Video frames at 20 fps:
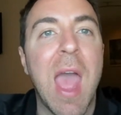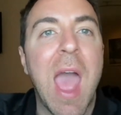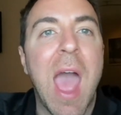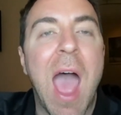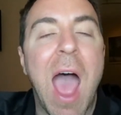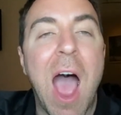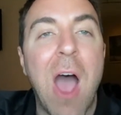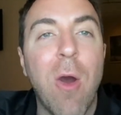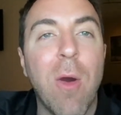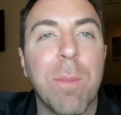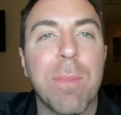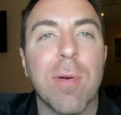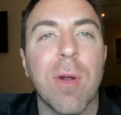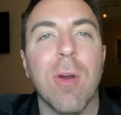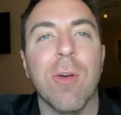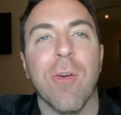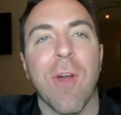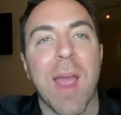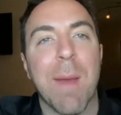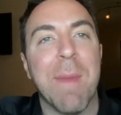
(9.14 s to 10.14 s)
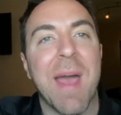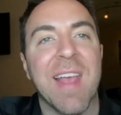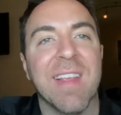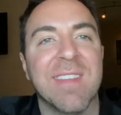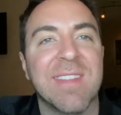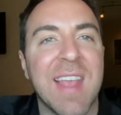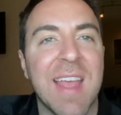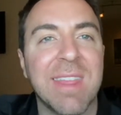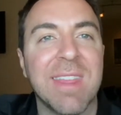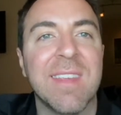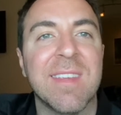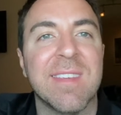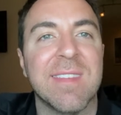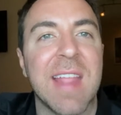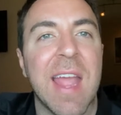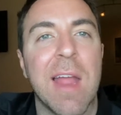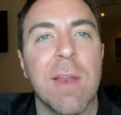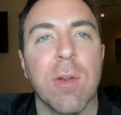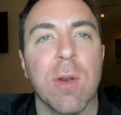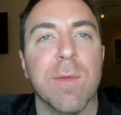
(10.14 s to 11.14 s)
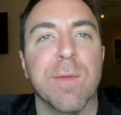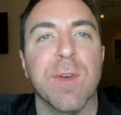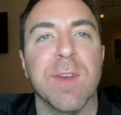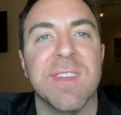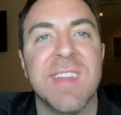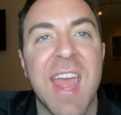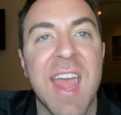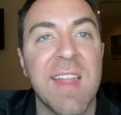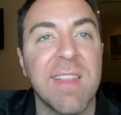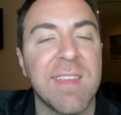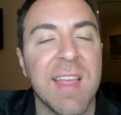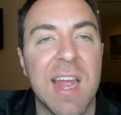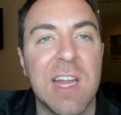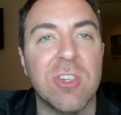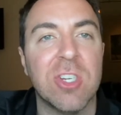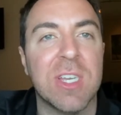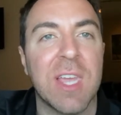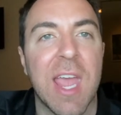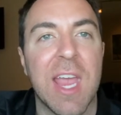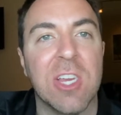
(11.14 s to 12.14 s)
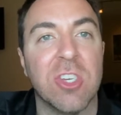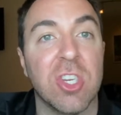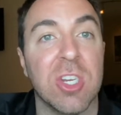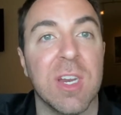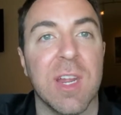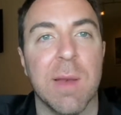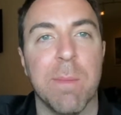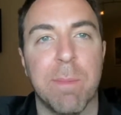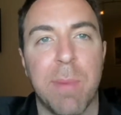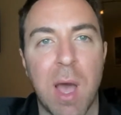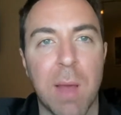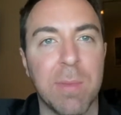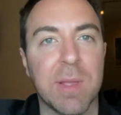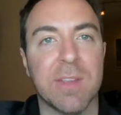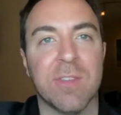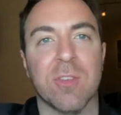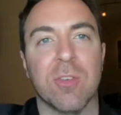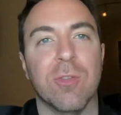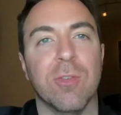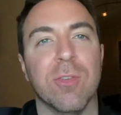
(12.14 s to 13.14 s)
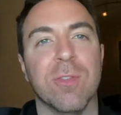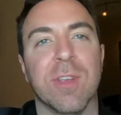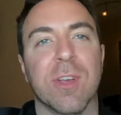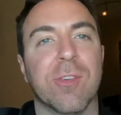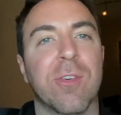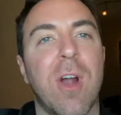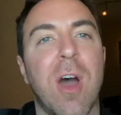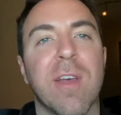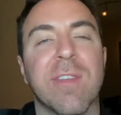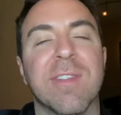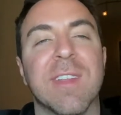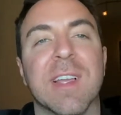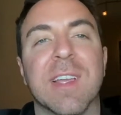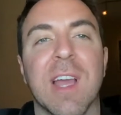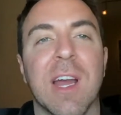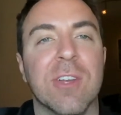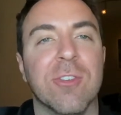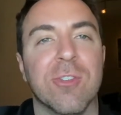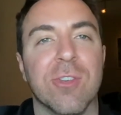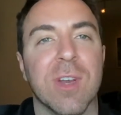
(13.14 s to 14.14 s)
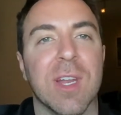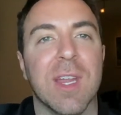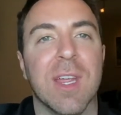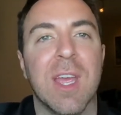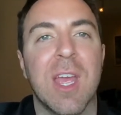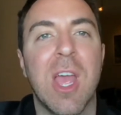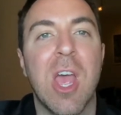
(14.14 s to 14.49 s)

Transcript: Our program has set the standard for dance education in public schools across the country.